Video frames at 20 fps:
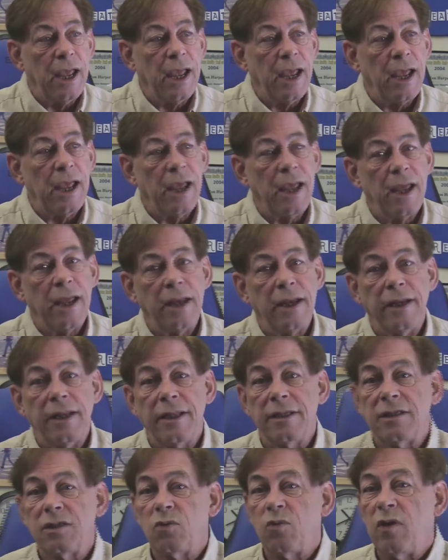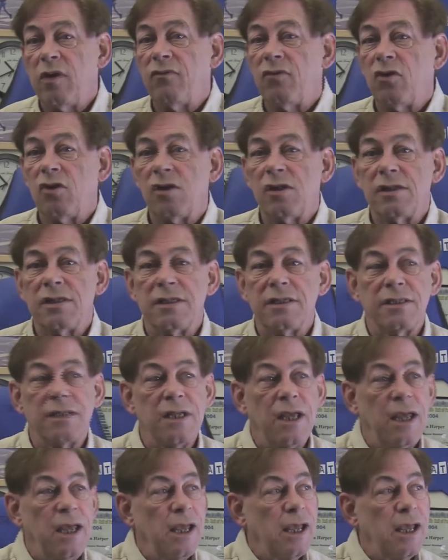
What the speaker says: and it swivels,